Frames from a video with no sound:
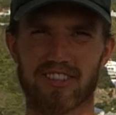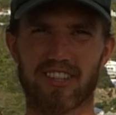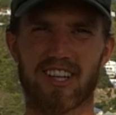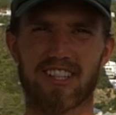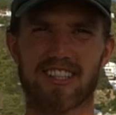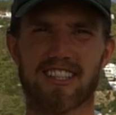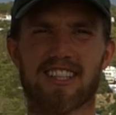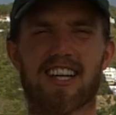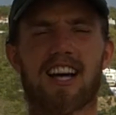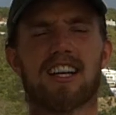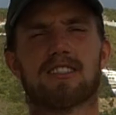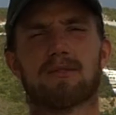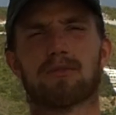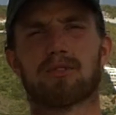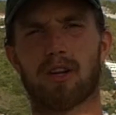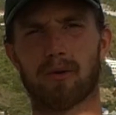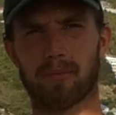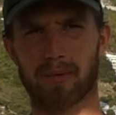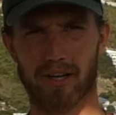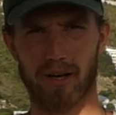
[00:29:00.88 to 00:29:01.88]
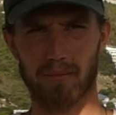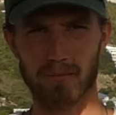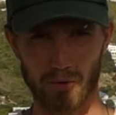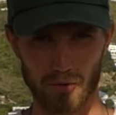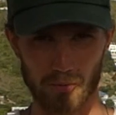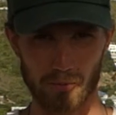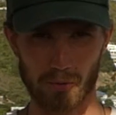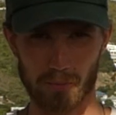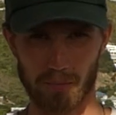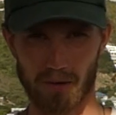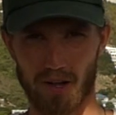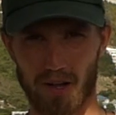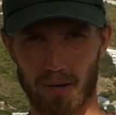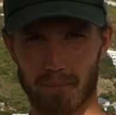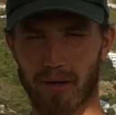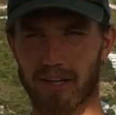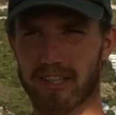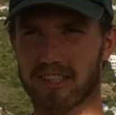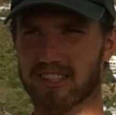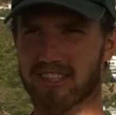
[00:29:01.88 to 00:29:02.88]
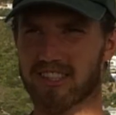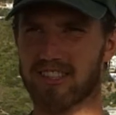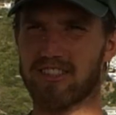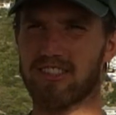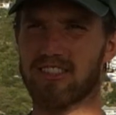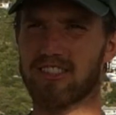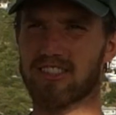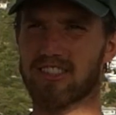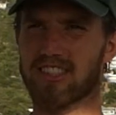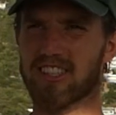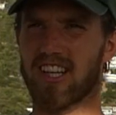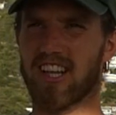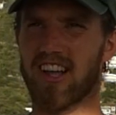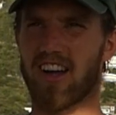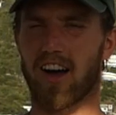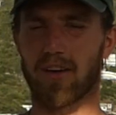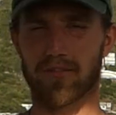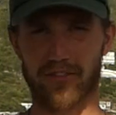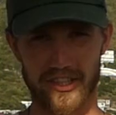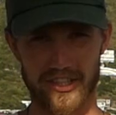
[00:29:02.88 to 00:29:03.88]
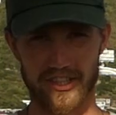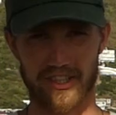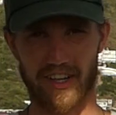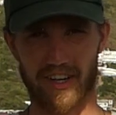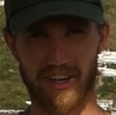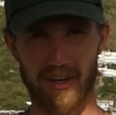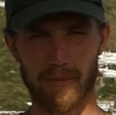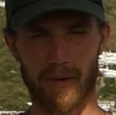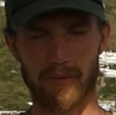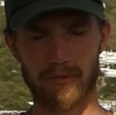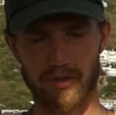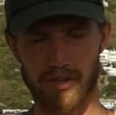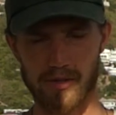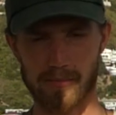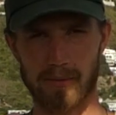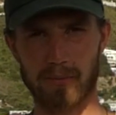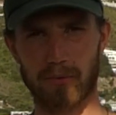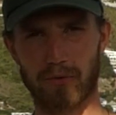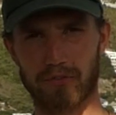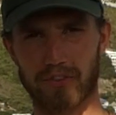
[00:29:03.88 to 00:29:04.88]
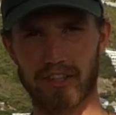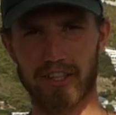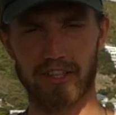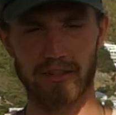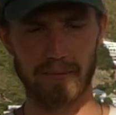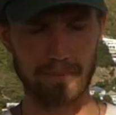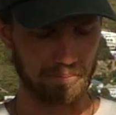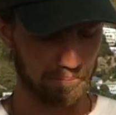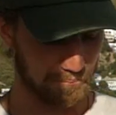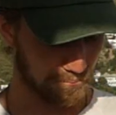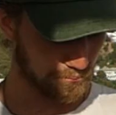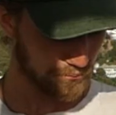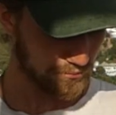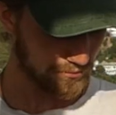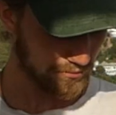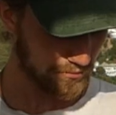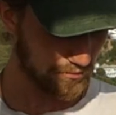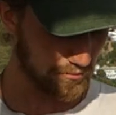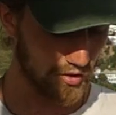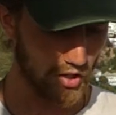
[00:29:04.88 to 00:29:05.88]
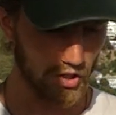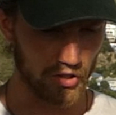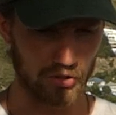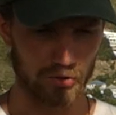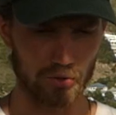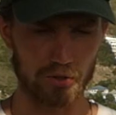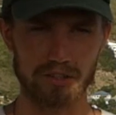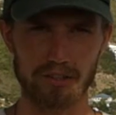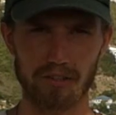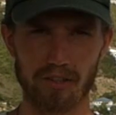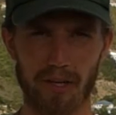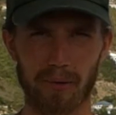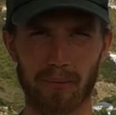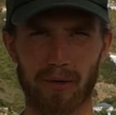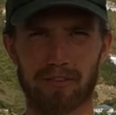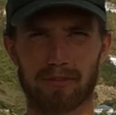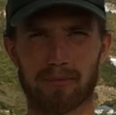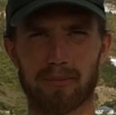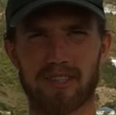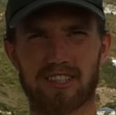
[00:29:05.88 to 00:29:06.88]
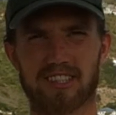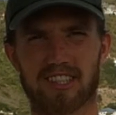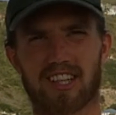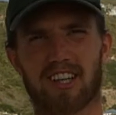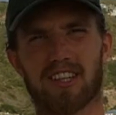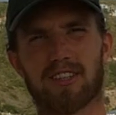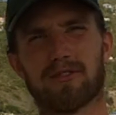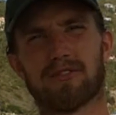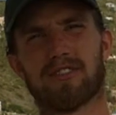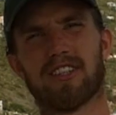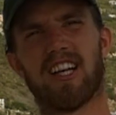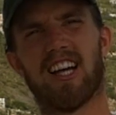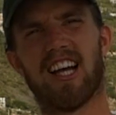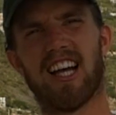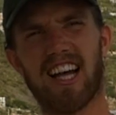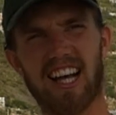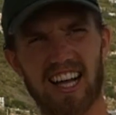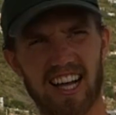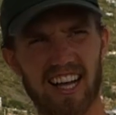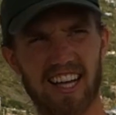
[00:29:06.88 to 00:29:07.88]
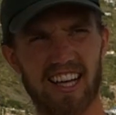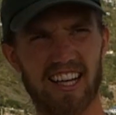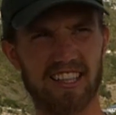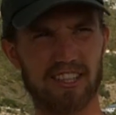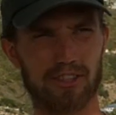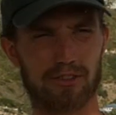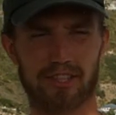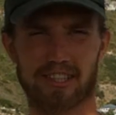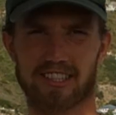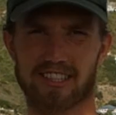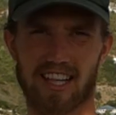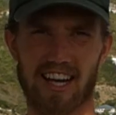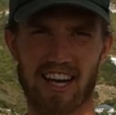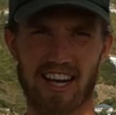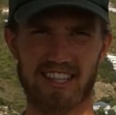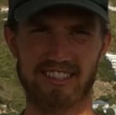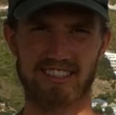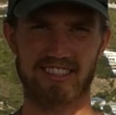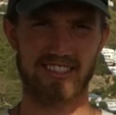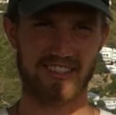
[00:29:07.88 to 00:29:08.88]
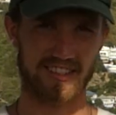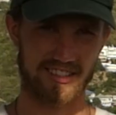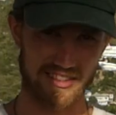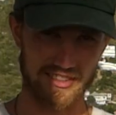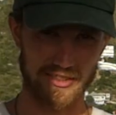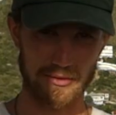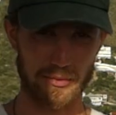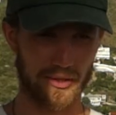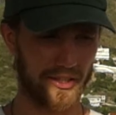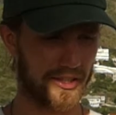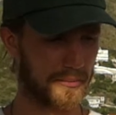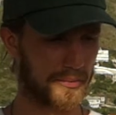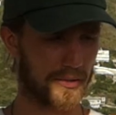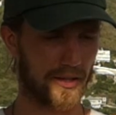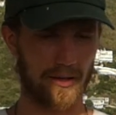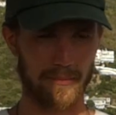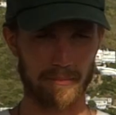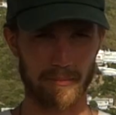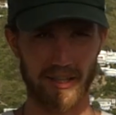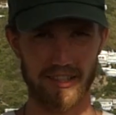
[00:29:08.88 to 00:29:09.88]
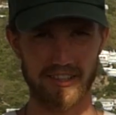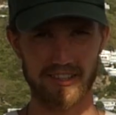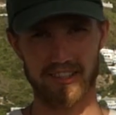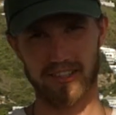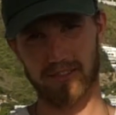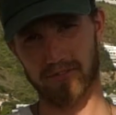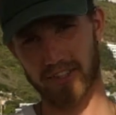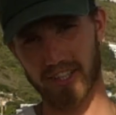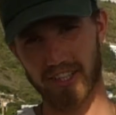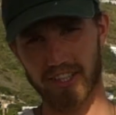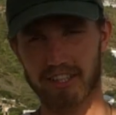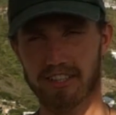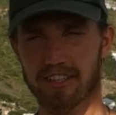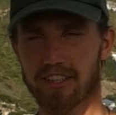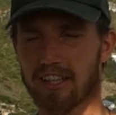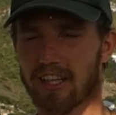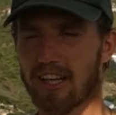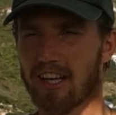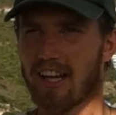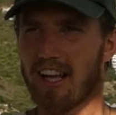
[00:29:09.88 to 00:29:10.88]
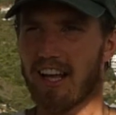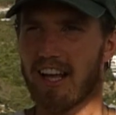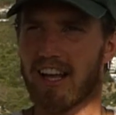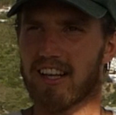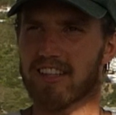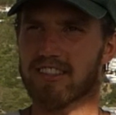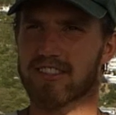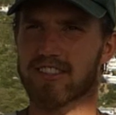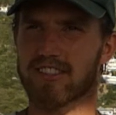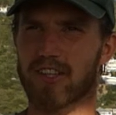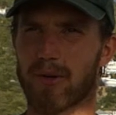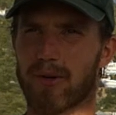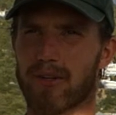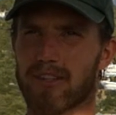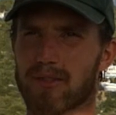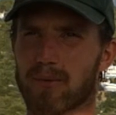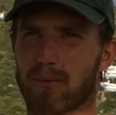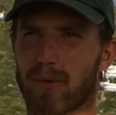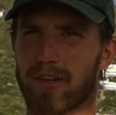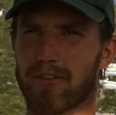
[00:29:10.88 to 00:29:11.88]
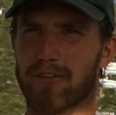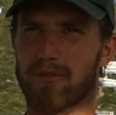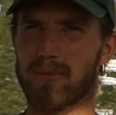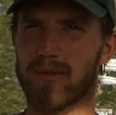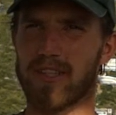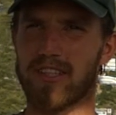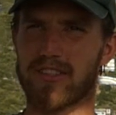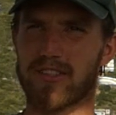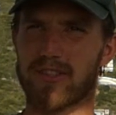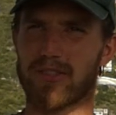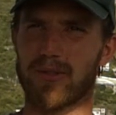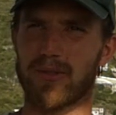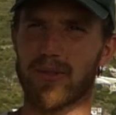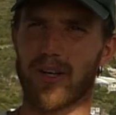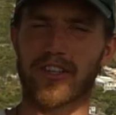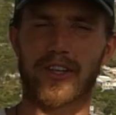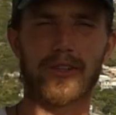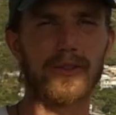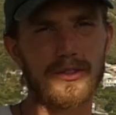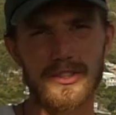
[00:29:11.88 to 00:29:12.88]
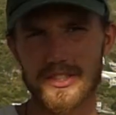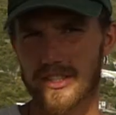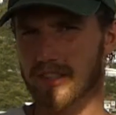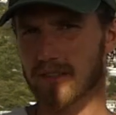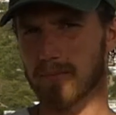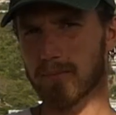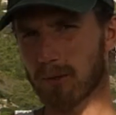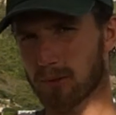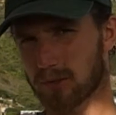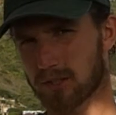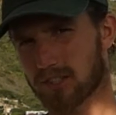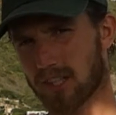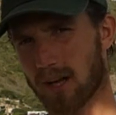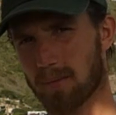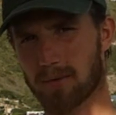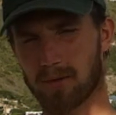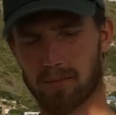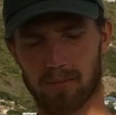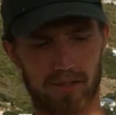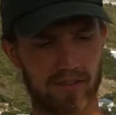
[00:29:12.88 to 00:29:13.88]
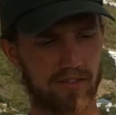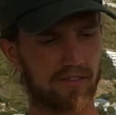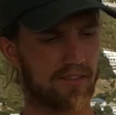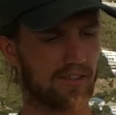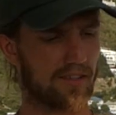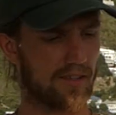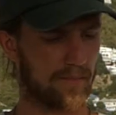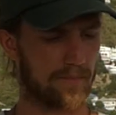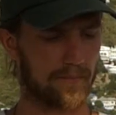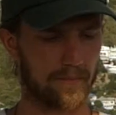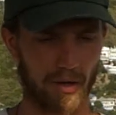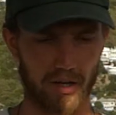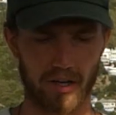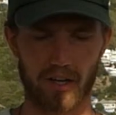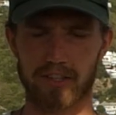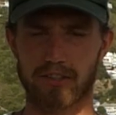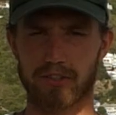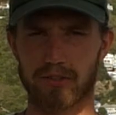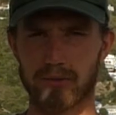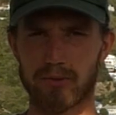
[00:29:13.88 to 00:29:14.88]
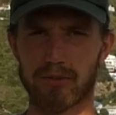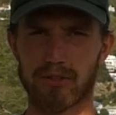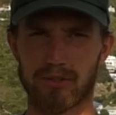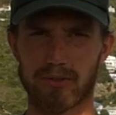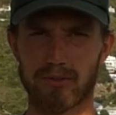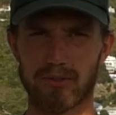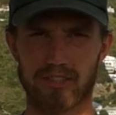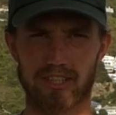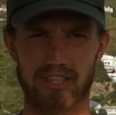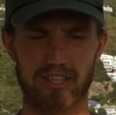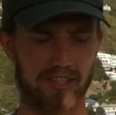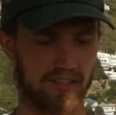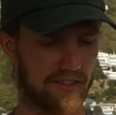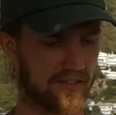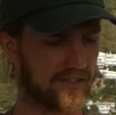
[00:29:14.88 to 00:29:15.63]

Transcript: idea that as I'm trying to become more and more plant-based, and I'm vegetarian, but I'm trying to be more vegan, Huel is a great way for me to kind of increase that, as it's completely plant-based, it's vegan. So it's a way for me to, I don't use it as a meal supplement, but I do use it